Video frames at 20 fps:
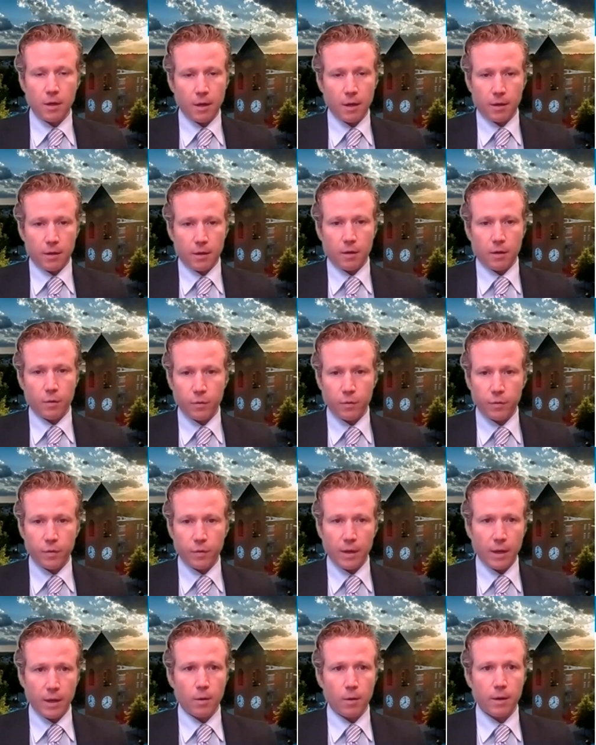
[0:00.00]
you're not going
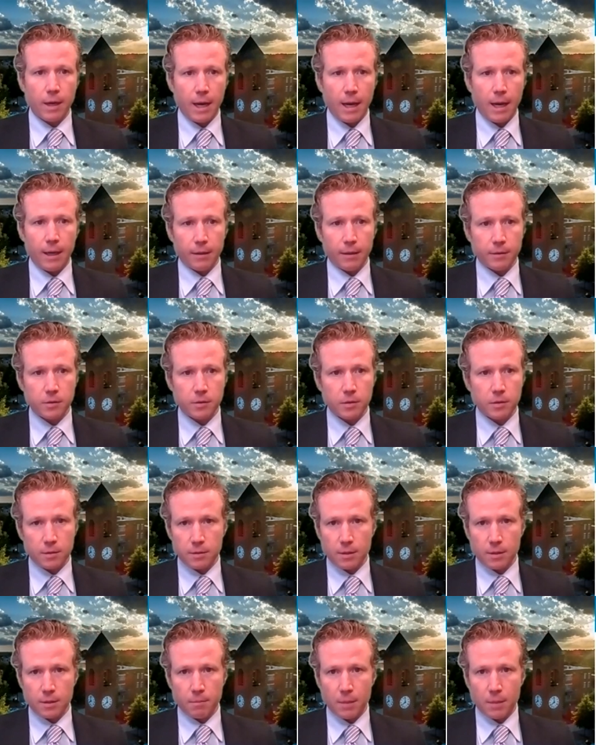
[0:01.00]
to fail
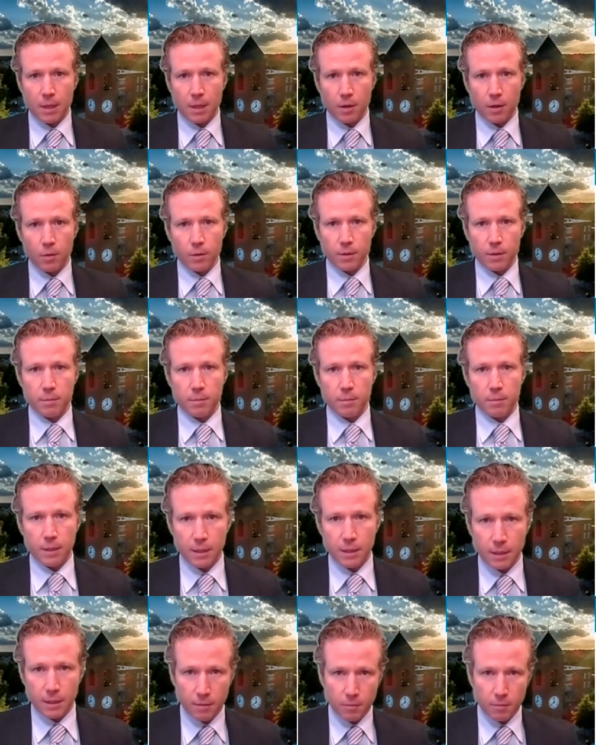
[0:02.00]
college because I'm not
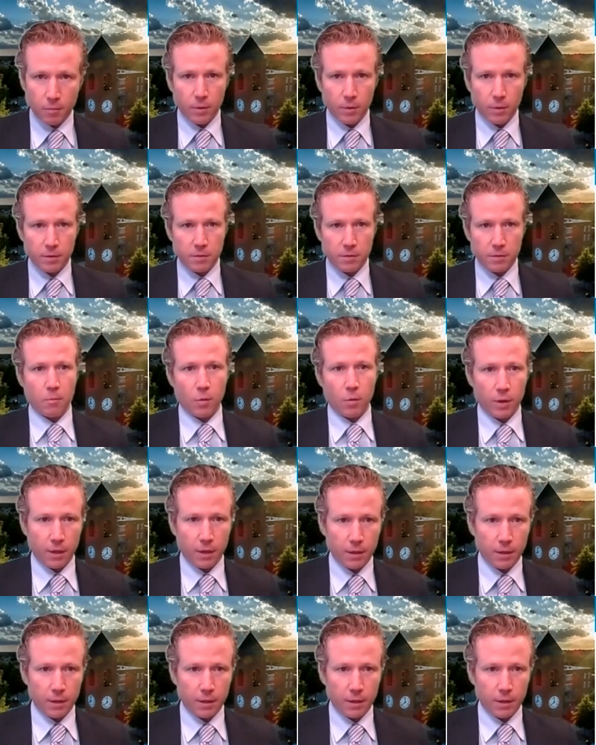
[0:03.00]
going to be